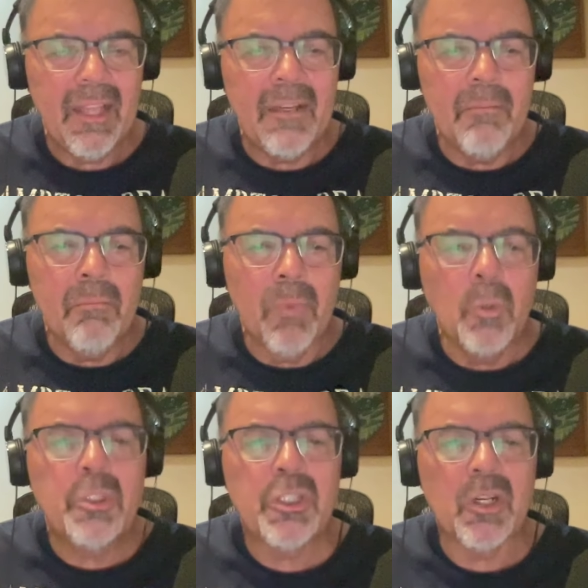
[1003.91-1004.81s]
an
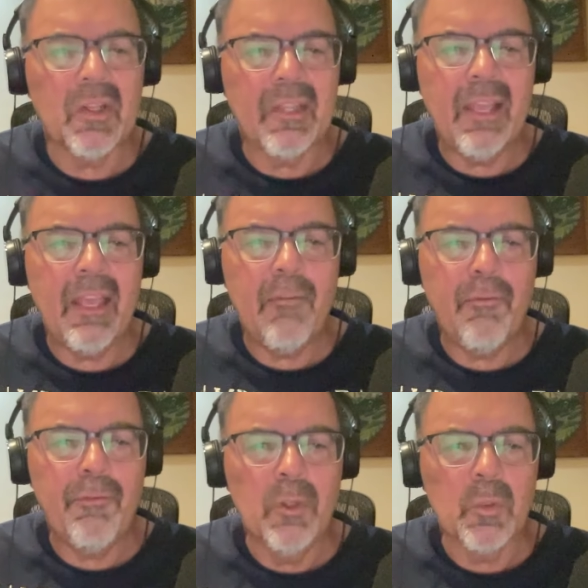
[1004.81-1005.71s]
emotional day
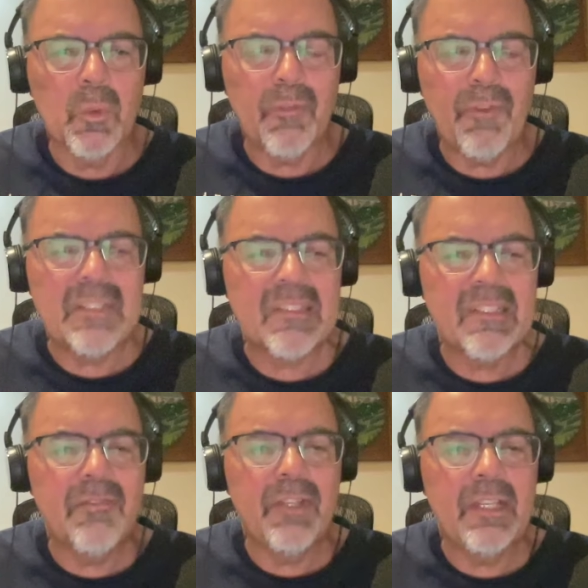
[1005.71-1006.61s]
filled with
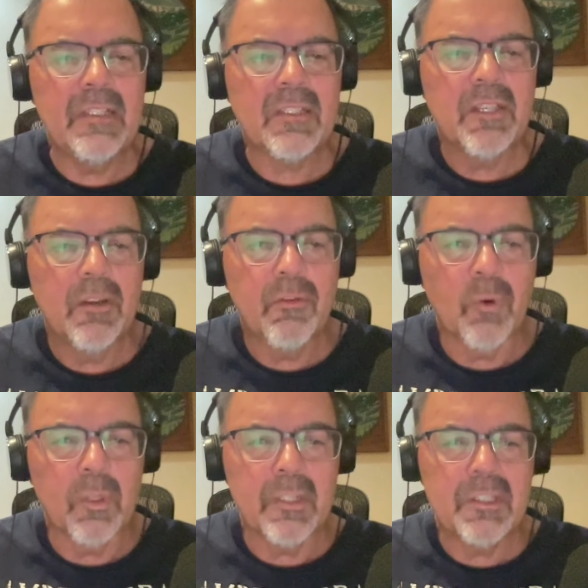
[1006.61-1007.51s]
festivities
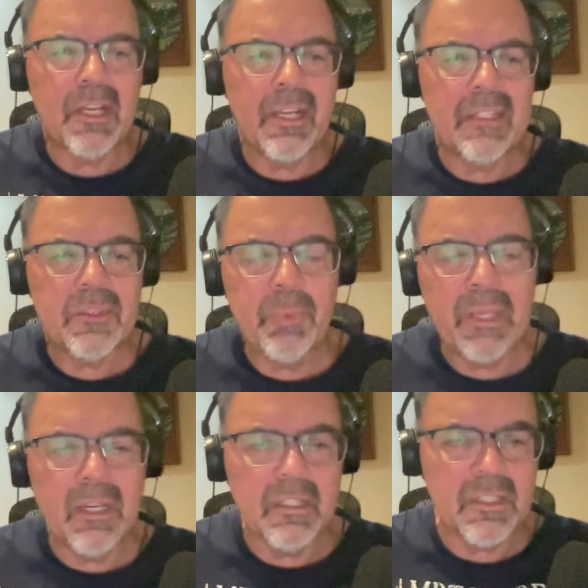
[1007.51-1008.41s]
for the Giants
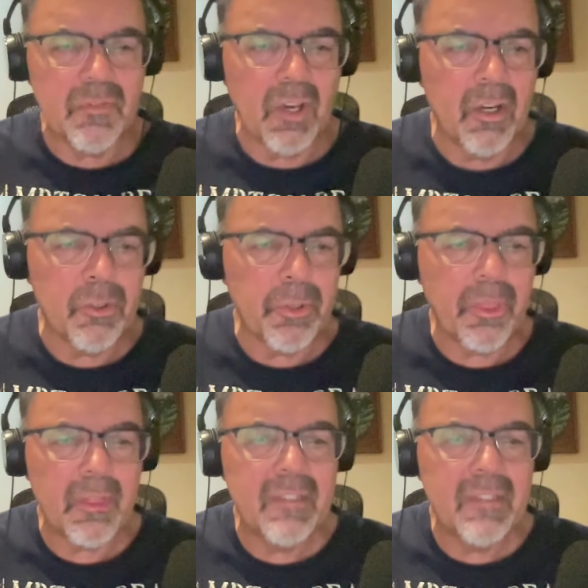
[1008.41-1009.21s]
because of the 100th